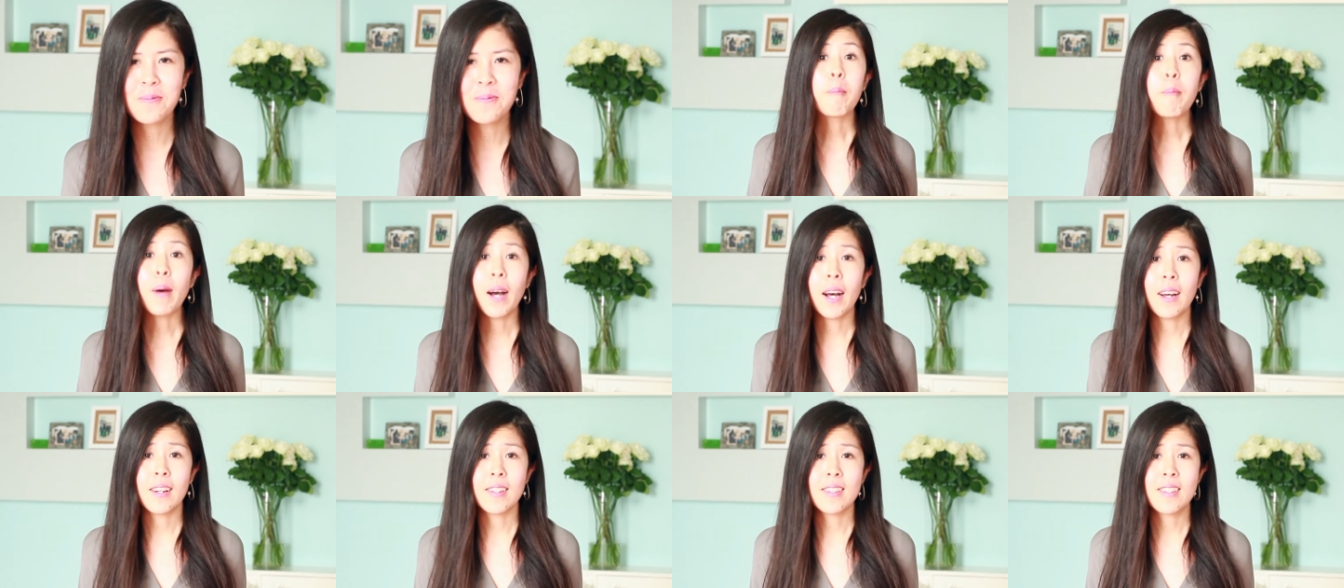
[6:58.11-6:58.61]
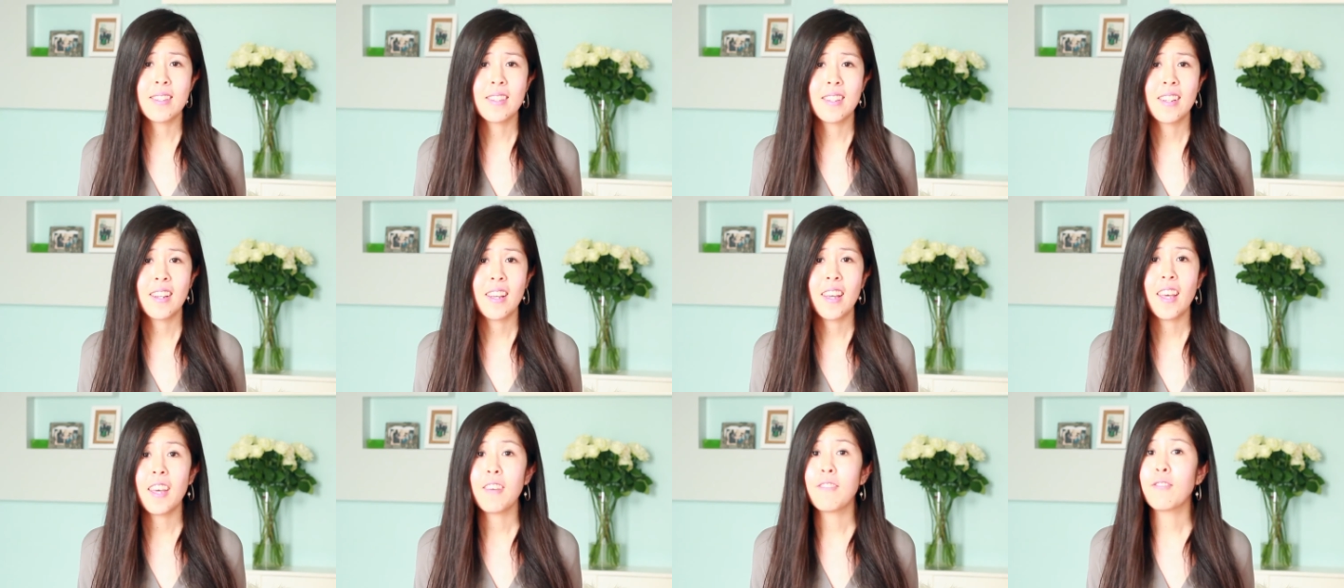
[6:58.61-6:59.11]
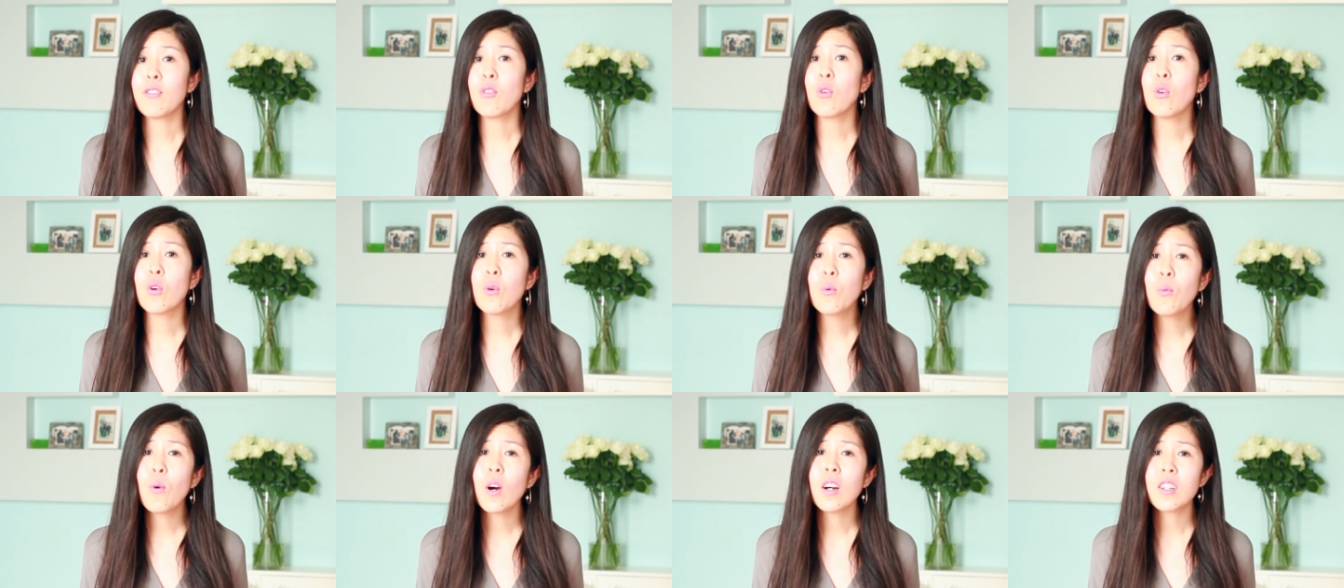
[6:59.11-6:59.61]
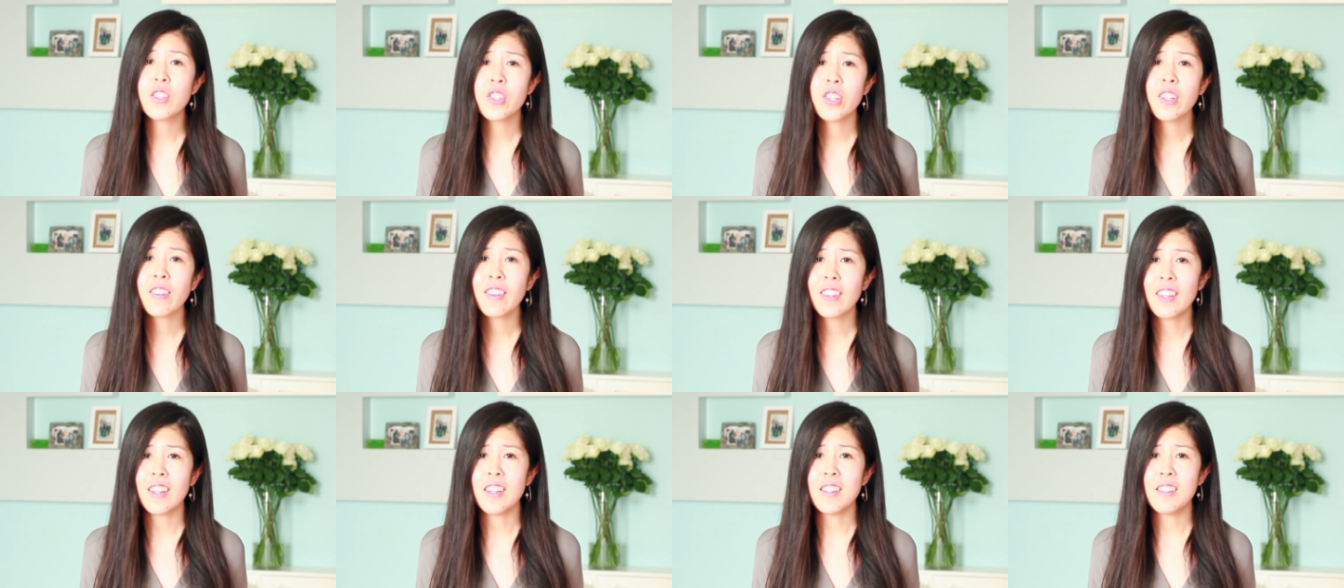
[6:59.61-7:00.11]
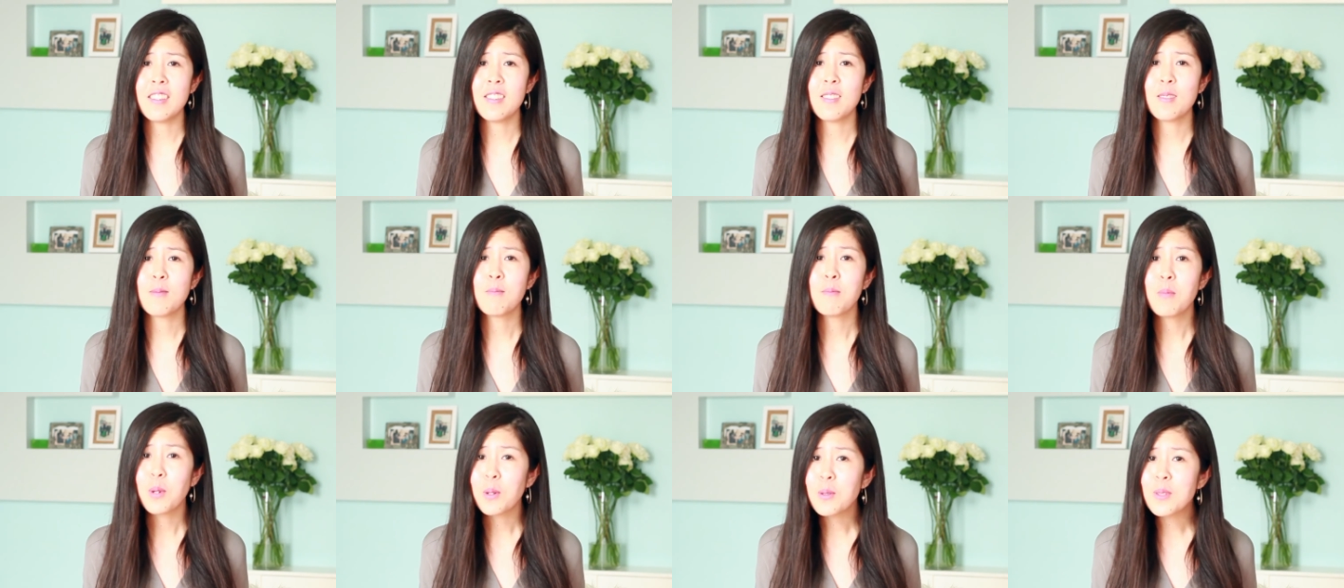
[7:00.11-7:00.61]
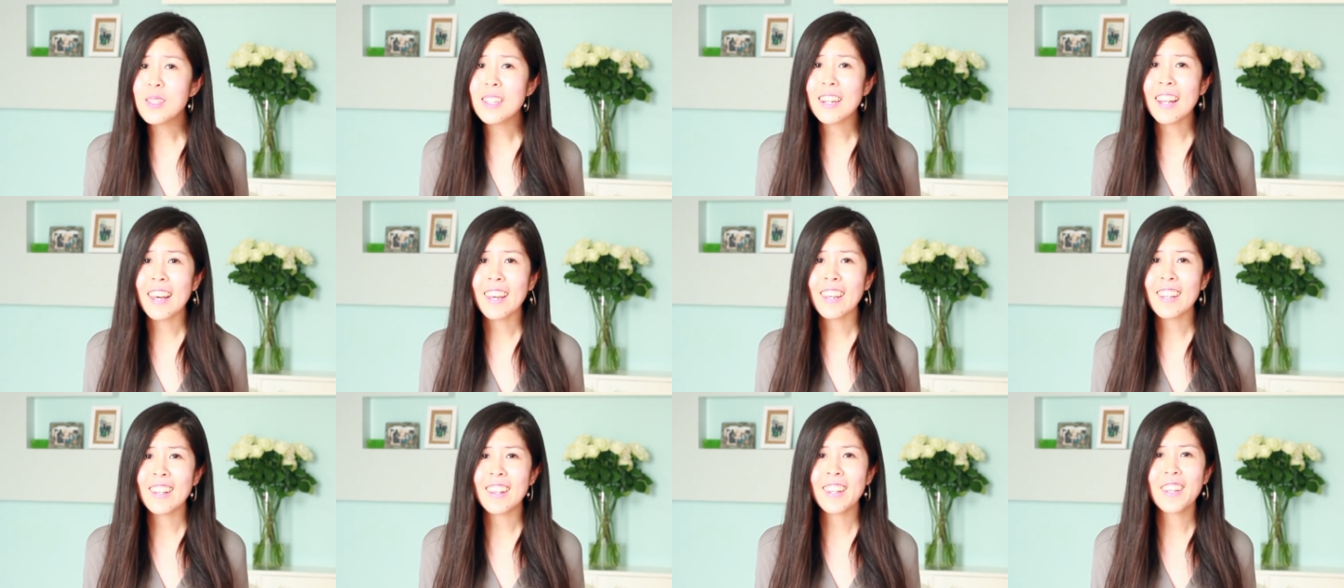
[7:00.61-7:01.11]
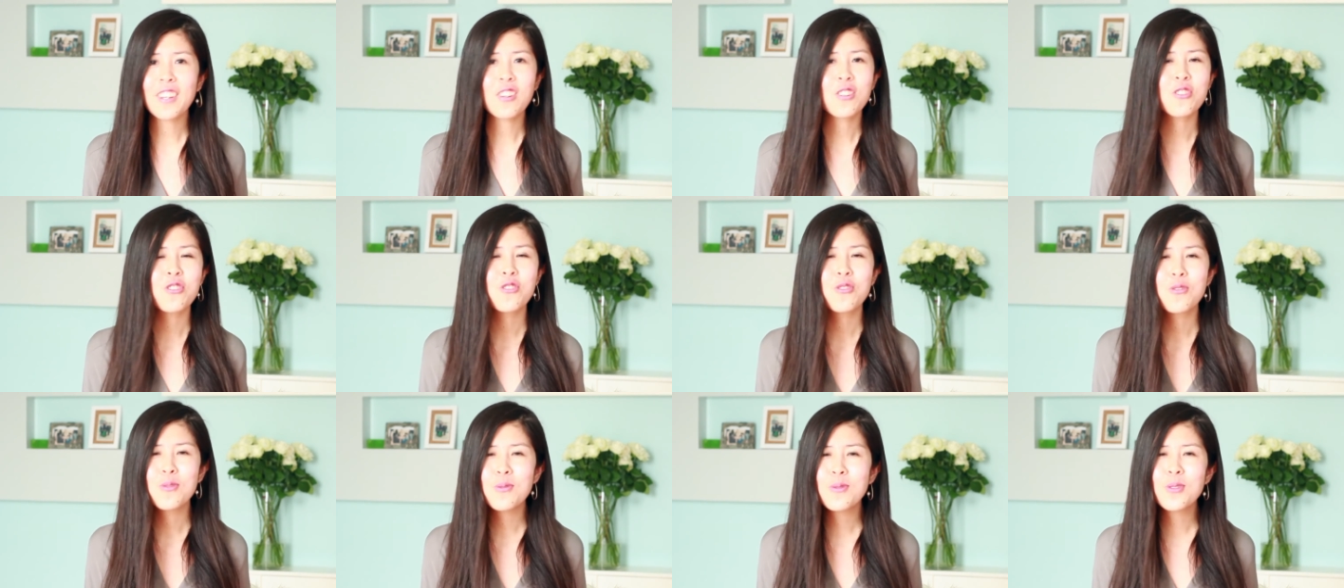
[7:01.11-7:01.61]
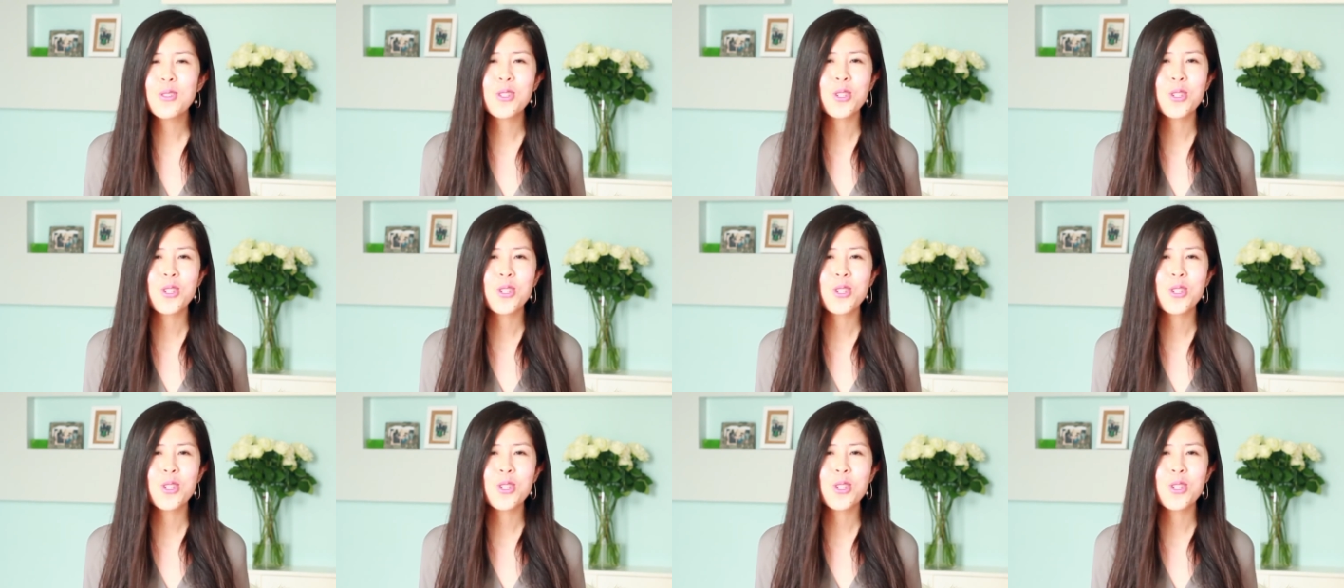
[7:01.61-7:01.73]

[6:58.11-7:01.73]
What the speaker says: But if you're watching this, most likely your true